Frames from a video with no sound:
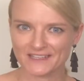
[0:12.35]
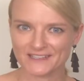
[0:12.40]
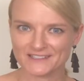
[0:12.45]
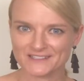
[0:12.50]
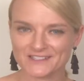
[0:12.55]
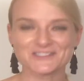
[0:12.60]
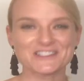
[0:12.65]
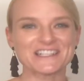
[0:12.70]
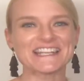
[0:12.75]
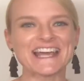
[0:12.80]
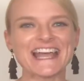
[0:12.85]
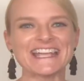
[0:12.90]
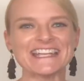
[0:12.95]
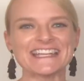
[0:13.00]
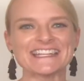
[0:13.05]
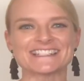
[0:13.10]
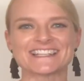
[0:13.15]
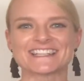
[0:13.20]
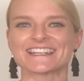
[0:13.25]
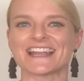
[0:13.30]
So today
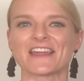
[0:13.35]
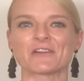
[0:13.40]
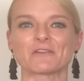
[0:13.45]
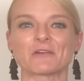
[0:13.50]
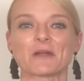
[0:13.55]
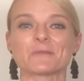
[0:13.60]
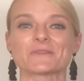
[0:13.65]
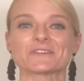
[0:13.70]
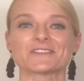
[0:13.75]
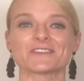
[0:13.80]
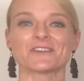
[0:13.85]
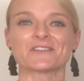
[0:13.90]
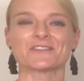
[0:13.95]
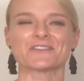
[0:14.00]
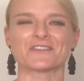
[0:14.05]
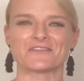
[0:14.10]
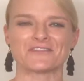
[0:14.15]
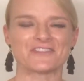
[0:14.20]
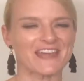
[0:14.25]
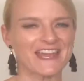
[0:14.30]
is another
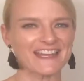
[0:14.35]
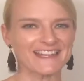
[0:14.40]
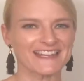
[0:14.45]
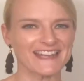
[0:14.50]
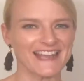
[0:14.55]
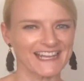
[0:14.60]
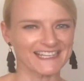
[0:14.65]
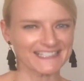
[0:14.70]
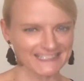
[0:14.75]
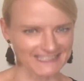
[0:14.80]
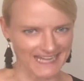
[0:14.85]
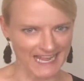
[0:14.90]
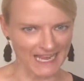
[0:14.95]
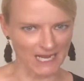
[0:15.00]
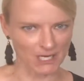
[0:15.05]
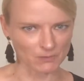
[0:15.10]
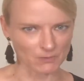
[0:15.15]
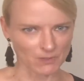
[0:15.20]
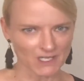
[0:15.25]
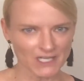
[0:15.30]
episode of Then and
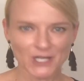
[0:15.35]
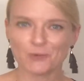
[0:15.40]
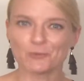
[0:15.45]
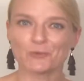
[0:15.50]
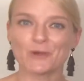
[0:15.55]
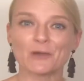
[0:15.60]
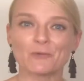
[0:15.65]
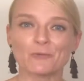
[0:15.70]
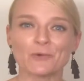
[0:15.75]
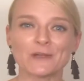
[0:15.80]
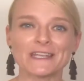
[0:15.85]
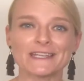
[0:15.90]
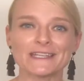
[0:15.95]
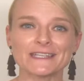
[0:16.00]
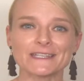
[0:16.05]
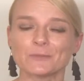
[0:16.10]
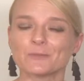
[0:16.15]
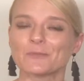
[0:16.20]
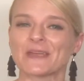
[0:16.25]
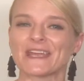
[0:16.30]
Now, where
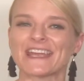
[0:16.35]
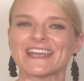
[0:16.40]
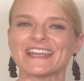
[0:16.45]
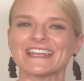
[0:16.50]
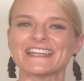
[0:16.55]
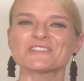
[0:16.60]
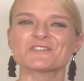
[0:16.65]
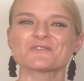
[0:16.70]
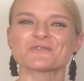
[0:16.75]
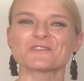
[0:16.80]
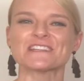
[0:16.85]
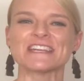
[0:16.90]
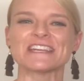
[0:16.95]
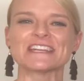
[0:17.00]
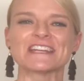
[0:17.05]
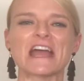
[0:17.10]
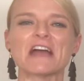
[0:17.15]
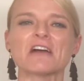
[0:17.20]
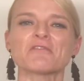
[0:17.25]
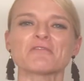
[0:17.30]
we compare injury
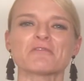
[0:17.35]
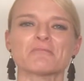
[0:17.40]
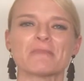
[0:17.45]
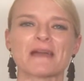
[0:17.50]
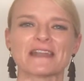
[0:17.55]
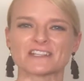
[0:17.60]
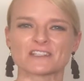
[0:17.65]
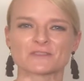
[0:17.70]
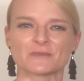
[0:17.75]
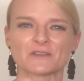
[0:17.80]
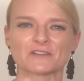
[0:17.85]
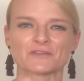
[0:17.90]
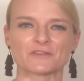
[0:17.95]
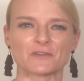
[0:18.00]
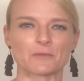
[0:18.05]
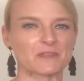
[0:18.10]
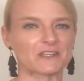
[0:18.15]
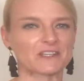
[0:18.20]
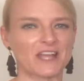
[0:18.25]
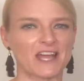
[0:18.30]
and health management
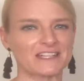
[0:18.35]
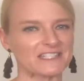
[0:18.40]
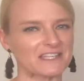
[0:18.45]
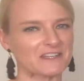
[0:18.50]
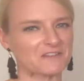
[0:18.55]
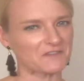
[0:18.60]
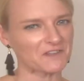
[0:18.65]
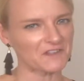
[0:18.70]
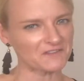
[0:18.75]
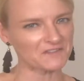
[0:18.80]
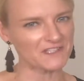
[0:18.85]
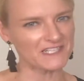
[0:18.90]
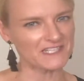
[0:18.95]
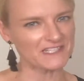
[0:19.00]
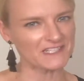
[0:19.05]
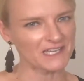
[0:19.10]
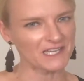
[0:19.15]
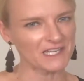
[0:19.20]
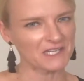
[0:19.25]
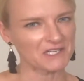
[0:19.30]
from the
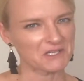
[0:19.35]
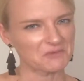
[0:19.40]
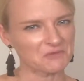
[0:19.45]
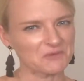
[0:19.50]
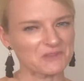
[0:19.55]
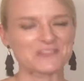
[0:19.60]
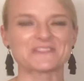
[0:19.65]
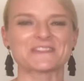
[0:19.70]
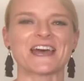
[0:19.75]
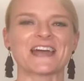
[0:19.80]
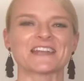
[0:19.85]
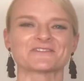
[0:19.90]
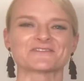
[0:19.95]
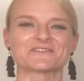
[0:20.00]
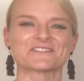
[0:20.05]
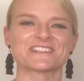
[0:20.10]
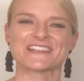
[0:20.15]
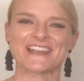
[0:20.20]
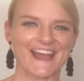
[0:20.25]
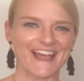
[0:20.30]
1950s with that
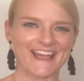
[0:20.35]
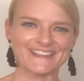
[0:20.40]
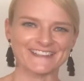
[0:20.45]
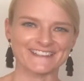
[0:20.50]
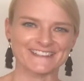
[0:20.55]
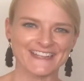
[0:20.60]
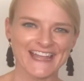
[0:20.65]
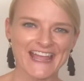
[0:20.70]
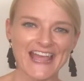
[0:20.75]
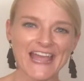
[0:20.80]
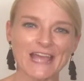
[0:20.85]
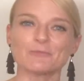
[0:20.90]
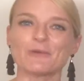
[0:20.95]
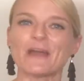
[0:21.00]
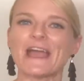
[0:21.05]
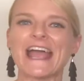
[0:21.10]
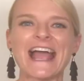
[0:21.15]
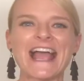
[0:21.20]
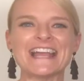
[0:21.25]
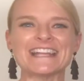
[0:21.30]
of today. And
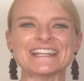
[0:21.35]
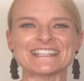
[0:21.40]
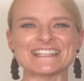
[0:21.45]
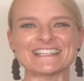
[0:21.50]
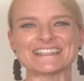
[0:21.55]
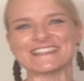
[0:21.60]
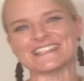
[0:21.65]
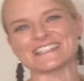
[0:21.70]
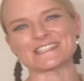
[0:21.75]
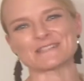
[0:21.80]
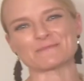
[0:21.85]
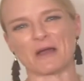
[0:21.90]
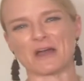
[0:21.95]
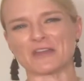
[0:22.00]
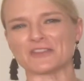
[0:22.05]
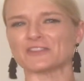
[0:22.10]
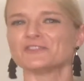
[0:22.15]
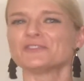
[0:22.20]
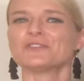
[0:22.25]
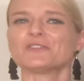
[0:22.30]
we're aided in this
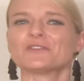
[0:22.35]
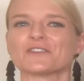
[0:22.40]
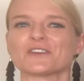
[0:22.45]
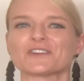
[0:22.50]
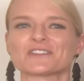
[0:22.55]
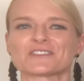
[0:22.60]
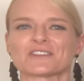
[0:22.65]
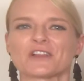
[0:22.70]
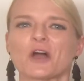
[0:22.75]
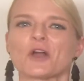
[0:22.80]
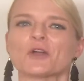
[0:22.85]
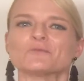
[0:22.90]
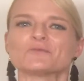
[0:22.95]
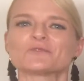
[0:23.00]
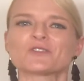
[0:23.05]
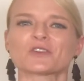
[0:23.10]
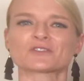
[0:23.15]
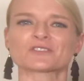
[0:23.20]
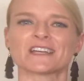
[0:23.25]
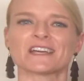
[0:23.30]
by the Universal Home
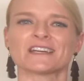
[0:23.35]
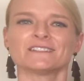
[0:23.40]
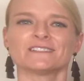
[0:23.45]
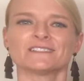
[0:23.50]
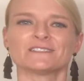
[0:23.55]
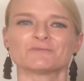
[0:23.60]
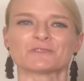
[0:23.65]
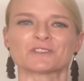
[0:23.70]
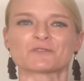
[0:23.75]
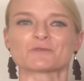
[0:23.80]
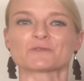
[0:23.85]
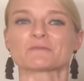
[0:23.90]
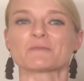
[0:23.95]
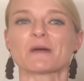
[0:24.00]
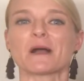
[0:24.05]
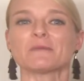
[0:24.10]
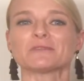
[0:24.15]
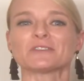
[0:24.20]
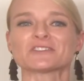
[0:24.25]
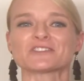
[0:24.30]
Doctor, which was
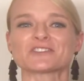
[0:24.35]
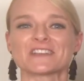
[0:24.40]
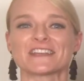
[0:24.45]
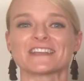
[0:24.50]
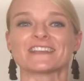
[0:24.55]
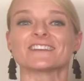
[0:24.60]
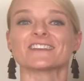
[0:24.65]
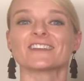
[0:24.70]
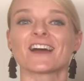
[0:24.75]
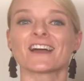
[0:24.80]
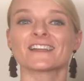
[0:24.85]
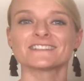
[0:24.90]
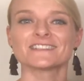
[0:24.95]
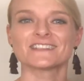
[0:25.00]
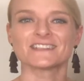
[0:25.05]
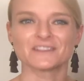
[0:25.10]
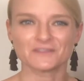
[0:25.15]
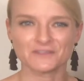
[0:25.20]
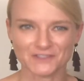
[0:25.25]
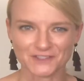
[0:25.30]
published in
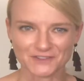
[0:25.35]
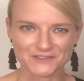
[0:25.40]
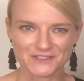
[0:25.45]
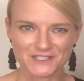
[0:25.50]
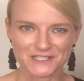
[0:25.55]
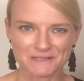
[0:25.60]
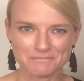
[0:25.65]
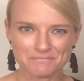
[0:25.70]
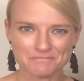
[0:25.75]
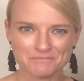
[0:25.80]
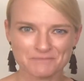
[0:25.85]
1950.